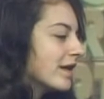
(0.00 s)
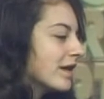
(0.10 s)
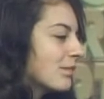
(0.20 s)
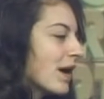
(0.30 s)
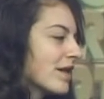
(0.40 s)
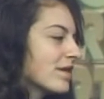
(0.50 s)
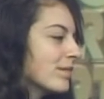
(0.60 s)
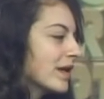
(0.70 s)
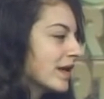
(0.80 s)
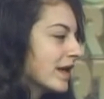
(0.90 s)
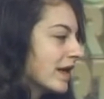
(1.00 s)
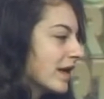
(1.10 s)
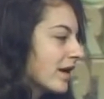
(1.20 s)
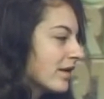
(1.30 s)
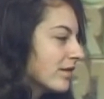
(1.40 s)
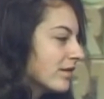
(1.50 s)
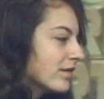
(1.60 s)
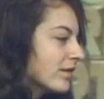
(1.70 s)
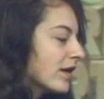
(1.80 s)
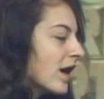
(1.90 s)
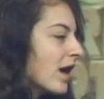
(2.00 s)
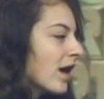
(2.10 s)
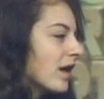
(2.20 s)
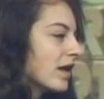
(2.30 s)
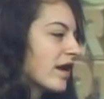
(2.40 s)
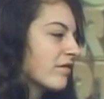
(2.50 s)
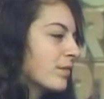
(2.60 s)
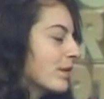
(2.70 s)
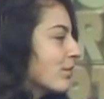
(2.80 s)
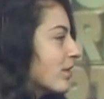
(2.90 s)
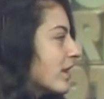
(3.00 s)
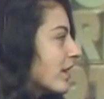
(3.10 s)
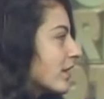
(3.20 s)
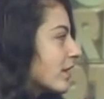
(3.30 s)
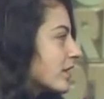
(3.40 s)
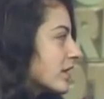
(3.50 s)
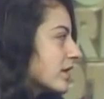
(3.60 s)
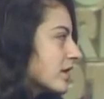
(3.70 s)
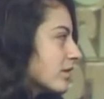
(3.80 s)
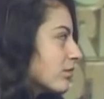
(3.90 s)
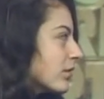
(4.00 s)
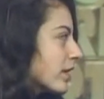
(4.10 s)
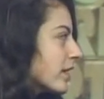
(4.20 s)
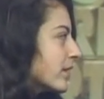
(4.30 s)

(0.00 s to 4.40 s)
the possibility of a lot of people there just to support it.